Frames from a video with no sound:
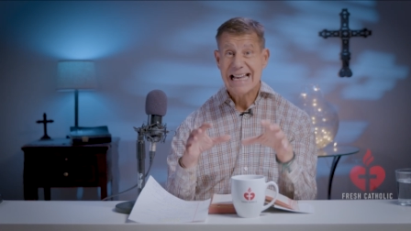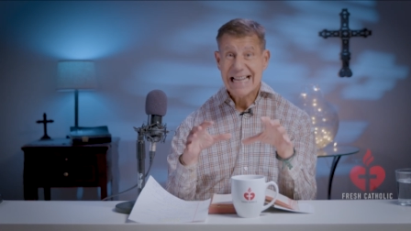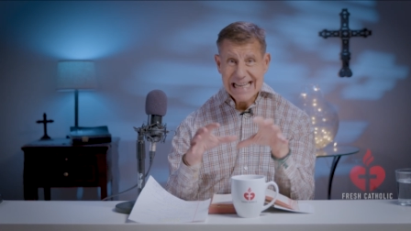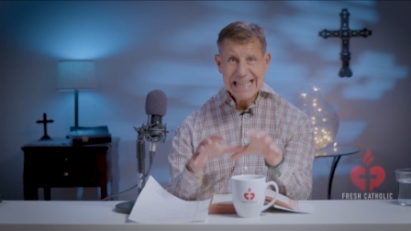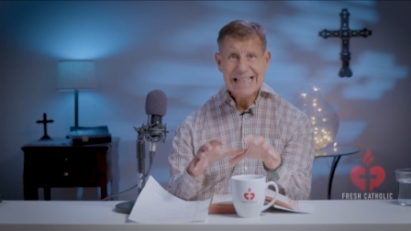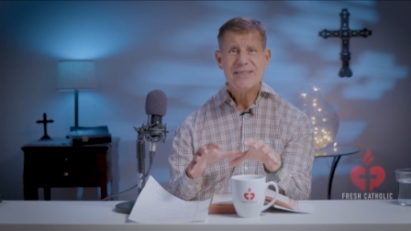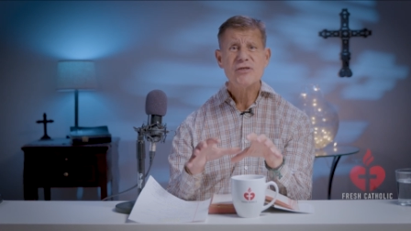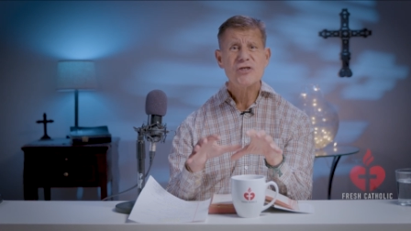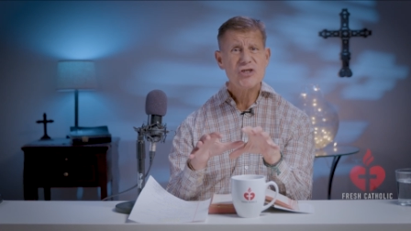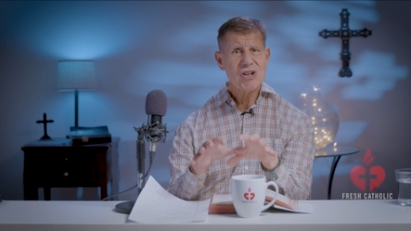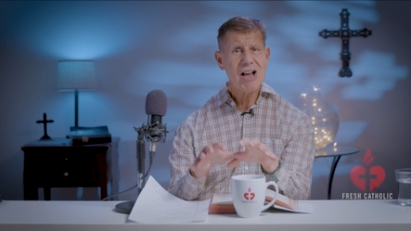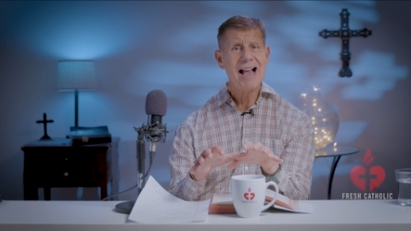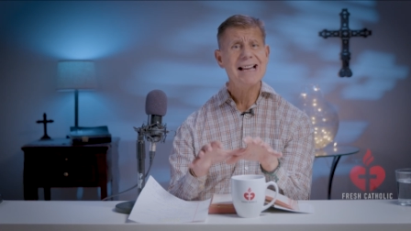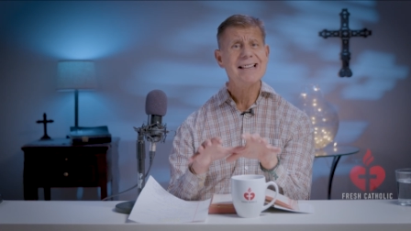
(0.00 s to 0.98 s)

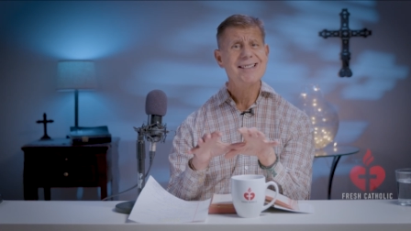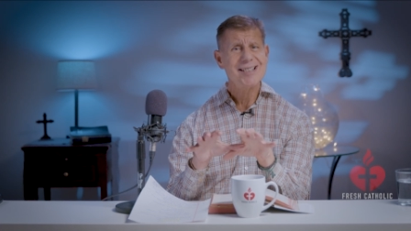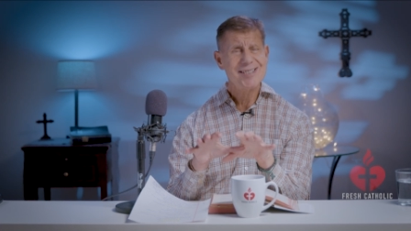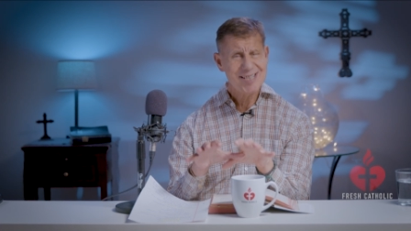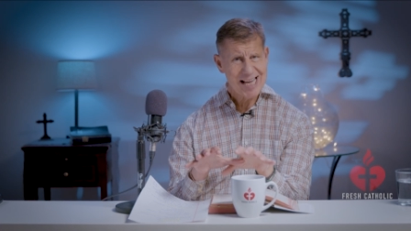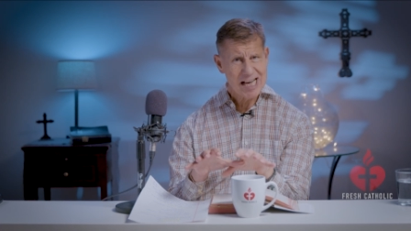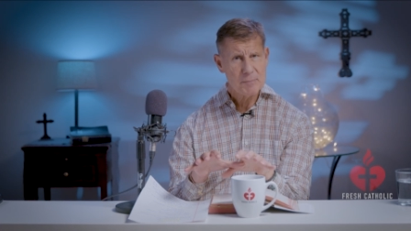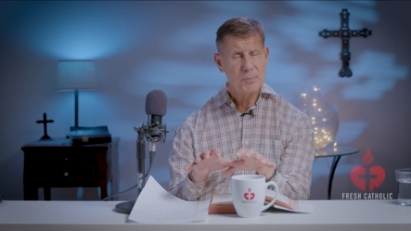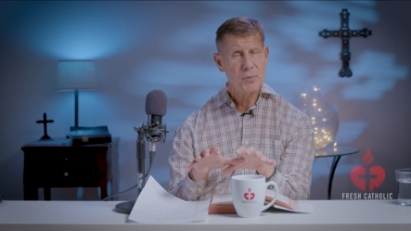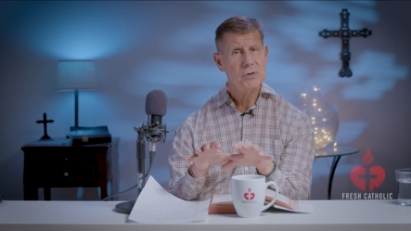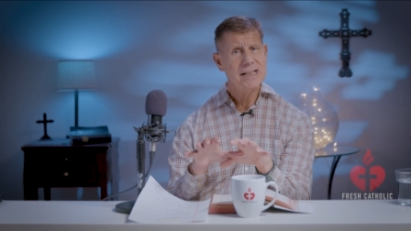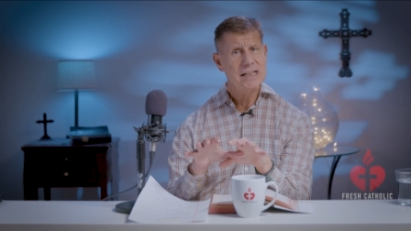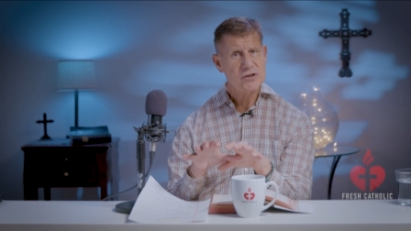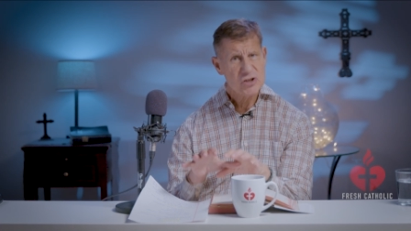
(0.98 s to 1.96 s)
inside the
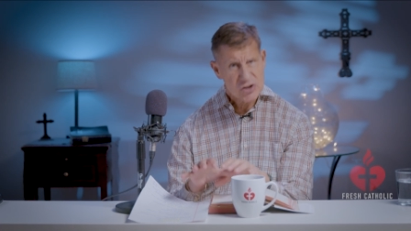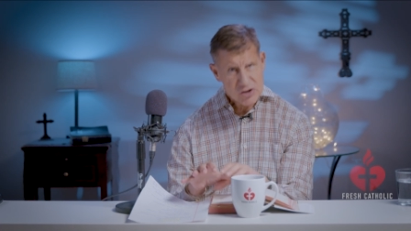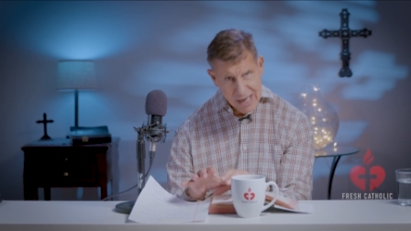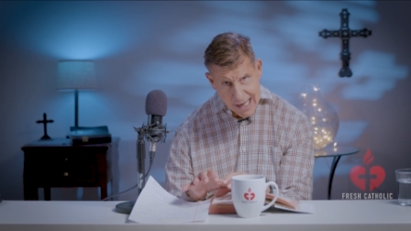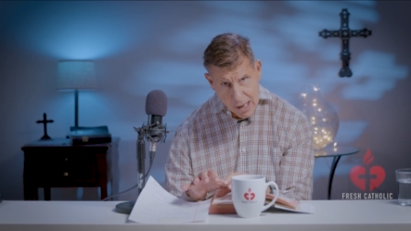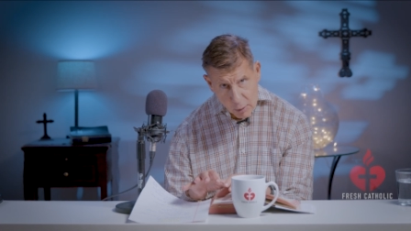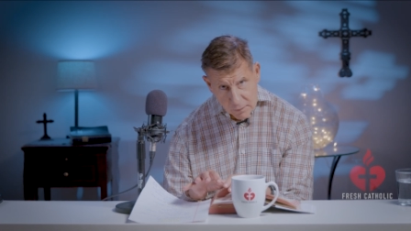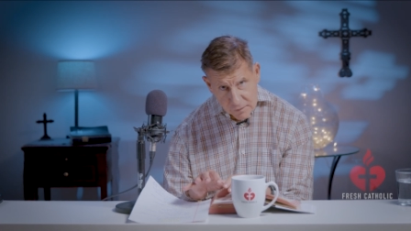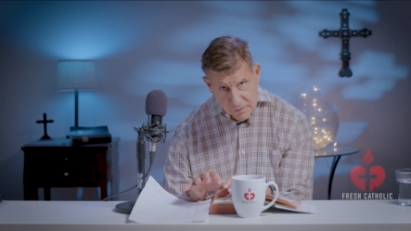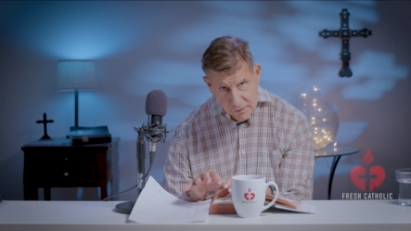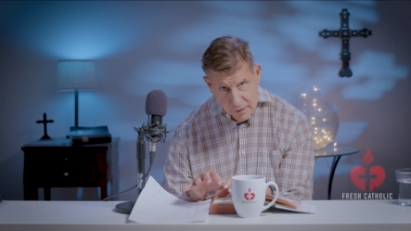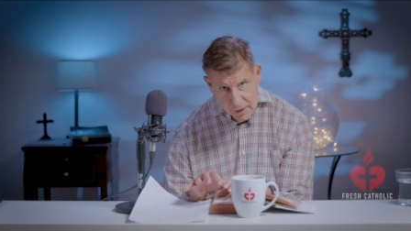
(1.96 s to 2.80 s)
temple itself,